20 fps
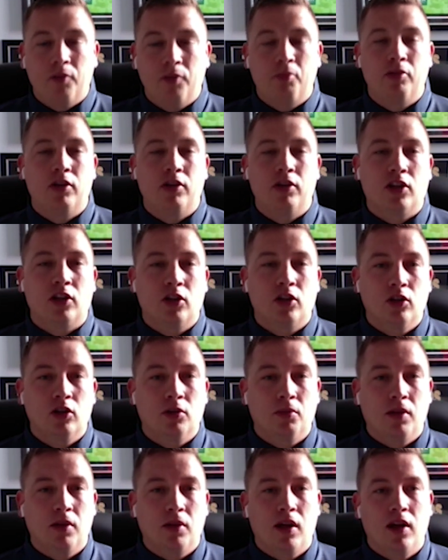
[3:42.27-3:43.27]
pretty good
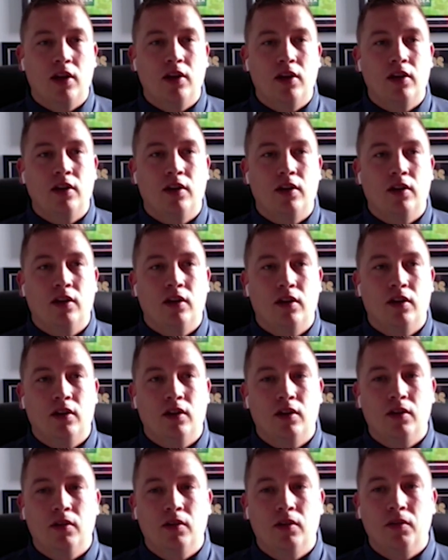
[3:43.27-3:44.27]
up there in
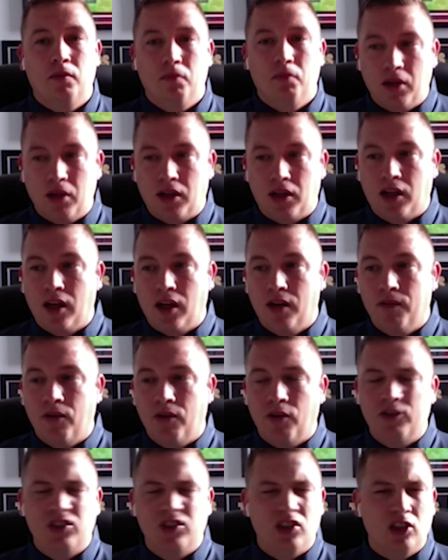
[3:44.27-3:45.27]
my game.
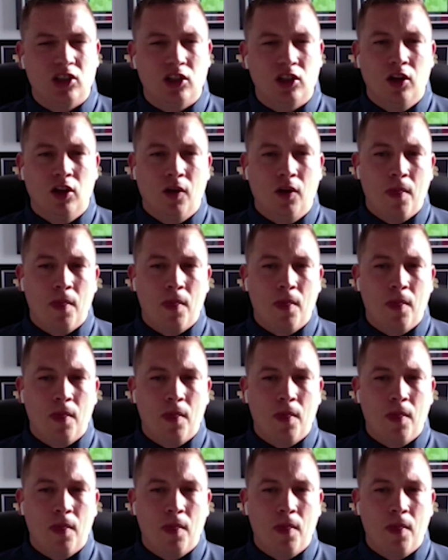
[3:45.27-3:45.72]
Obviously,